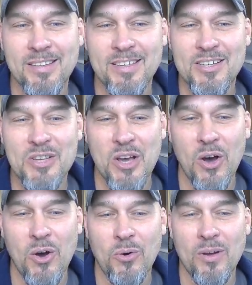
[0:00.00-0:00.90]

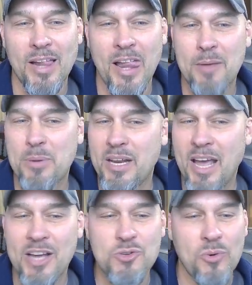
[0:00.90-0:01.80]
So
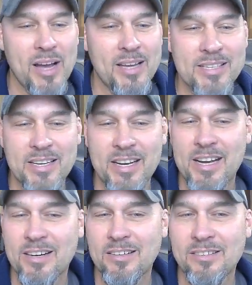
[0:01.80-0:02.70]
PDH Rec is in
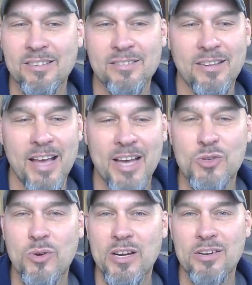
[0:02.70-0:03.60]
here. Hex
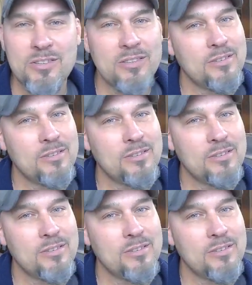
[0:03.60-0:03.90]
Drinkers.